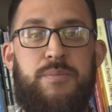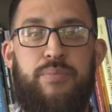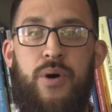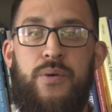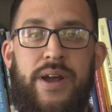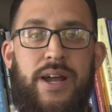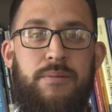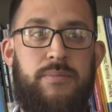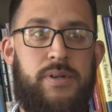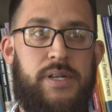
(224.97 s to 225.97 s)
the
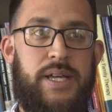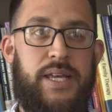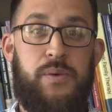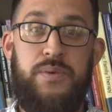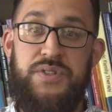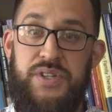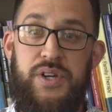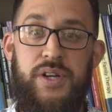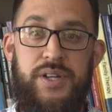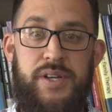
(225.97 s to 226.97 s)
program, it was
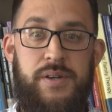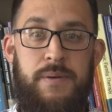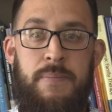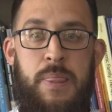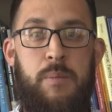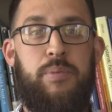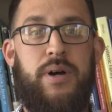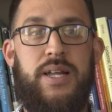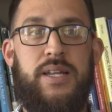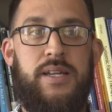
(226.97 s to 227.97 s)
good,
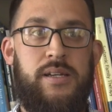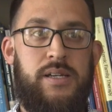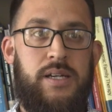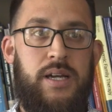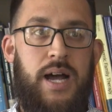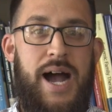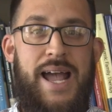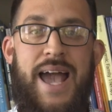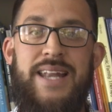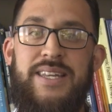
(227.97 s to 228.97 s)
but I
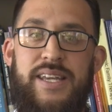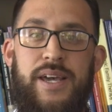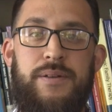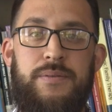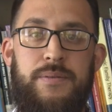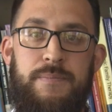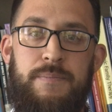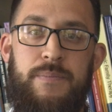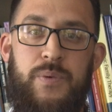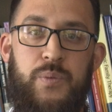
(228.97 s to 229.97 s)
hadn't yet
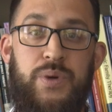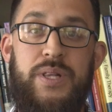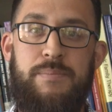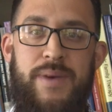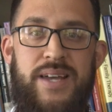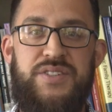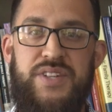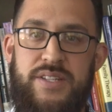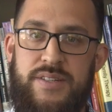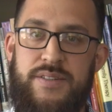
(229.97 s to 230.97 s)
really met
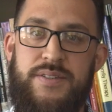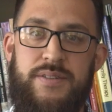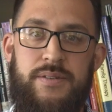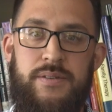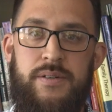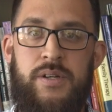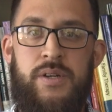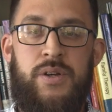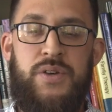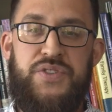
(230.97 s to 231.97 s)
Jesus.
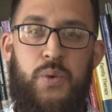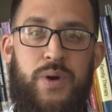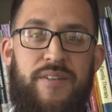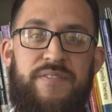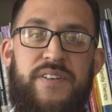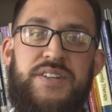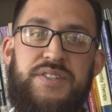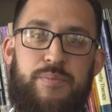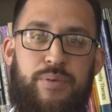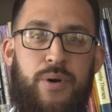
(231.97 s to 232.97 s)
So when I
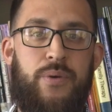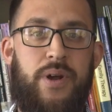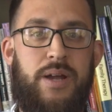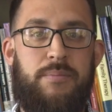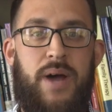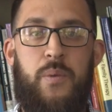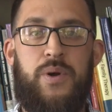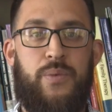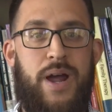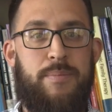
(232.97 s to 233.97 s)
finished the program, I
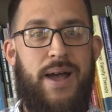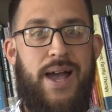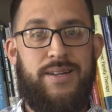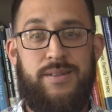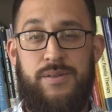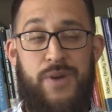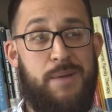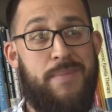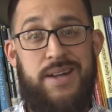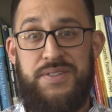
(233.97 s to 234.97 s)
went right back
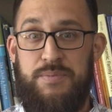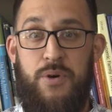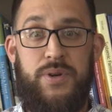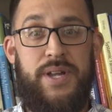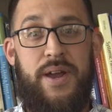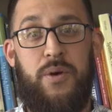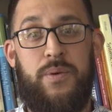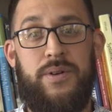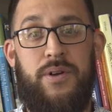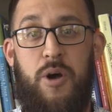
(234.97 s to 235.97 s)
right back to smoking
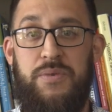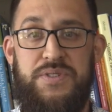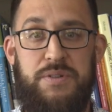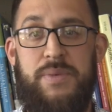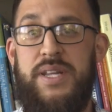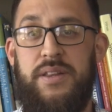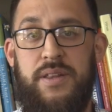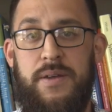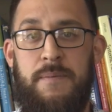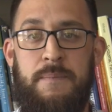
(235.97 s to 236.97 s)
heroin almost
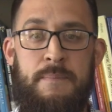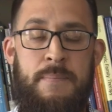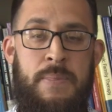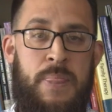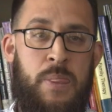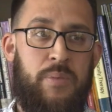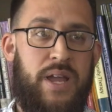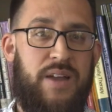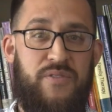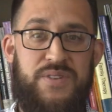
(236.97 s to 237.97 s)
immediately.
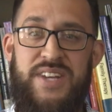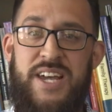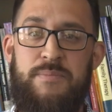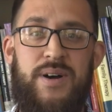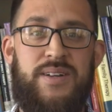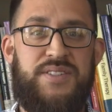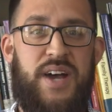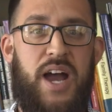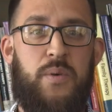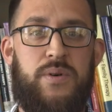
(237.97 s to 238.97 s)
And for 10 months,
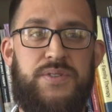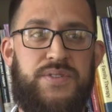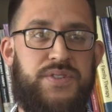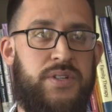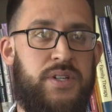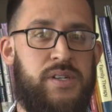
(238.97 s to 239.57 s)
I was